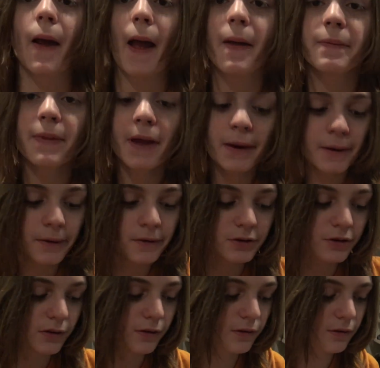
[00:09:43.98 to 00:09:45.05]
And then
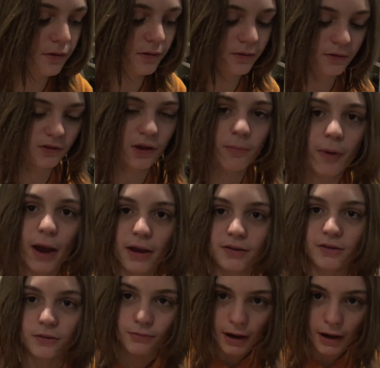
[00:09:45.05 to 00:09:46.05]
just say bye to the